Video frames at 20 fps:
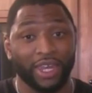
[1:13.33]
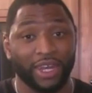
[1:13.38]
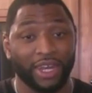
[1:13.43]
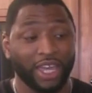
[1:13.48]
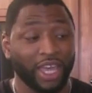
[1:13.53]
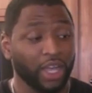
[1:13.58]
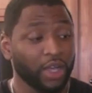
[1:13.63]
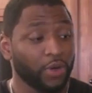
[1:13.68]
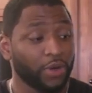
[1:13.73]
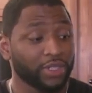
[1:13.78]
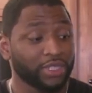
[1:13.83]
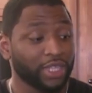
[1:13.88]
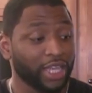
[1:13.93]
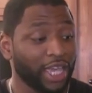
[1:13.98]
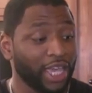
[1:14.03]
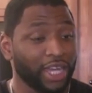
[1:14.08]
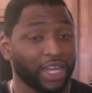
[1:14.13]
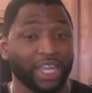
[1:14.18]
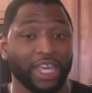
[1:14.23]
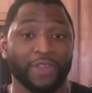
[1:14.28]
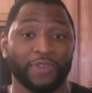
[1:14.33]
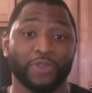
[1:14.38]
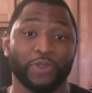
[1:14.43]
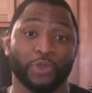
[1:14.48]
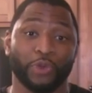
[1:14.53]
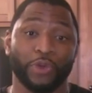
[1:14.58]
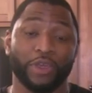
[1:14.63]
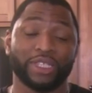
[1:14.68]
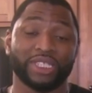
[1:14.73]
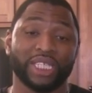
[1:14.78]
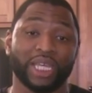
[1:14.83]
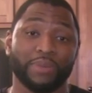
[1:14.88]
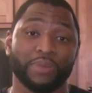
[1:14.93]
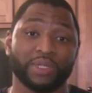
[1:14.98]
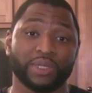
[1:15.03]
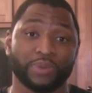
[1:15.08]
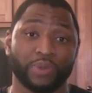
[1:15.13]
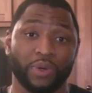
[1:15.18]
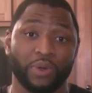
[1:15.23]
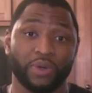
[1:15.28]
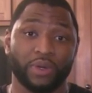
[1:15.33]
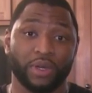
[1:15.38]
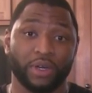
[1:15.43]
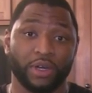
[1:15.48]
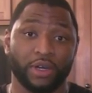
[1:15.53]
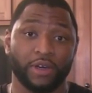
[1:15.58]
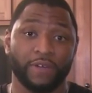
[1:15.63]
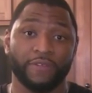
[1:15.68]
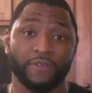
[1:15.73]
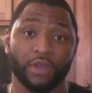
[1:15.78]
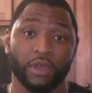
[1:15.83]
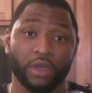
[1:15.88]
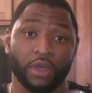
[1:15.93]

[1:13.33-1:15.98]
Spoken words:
Now I'm going to add in 3 tablespoons of